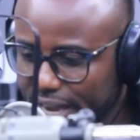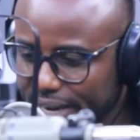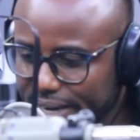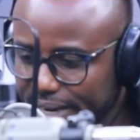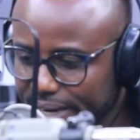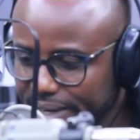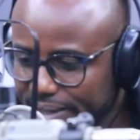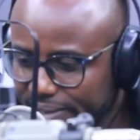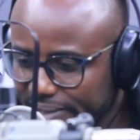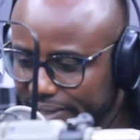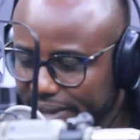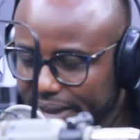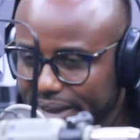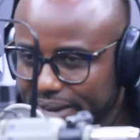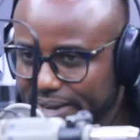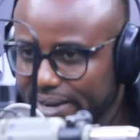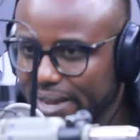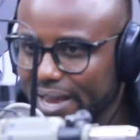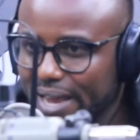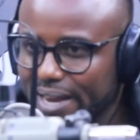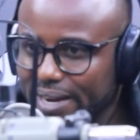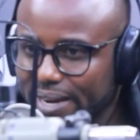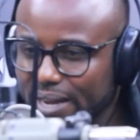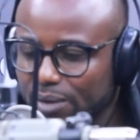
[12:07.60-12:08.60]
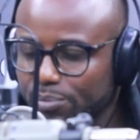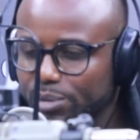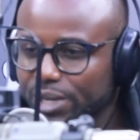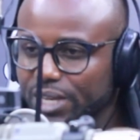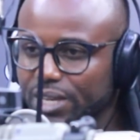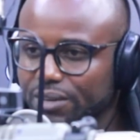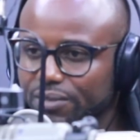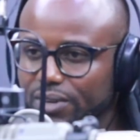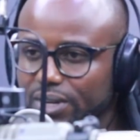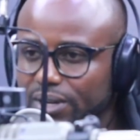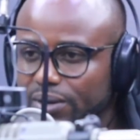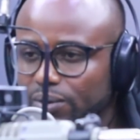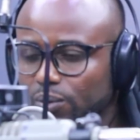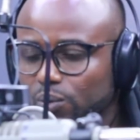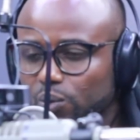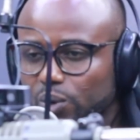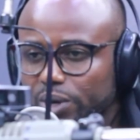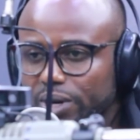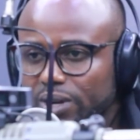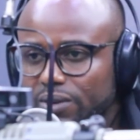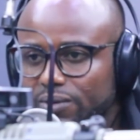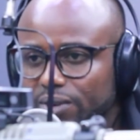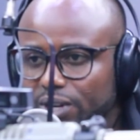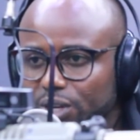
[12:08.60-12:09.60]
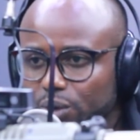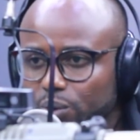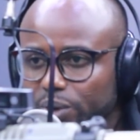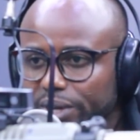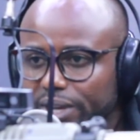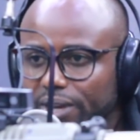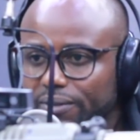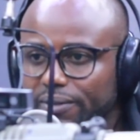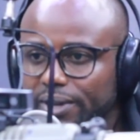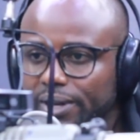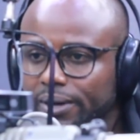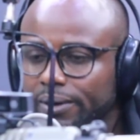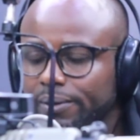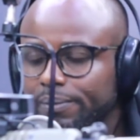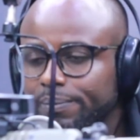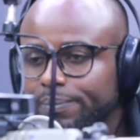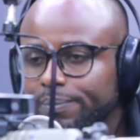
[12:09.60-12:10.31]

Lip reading: and then third, and then be given whatever you were given?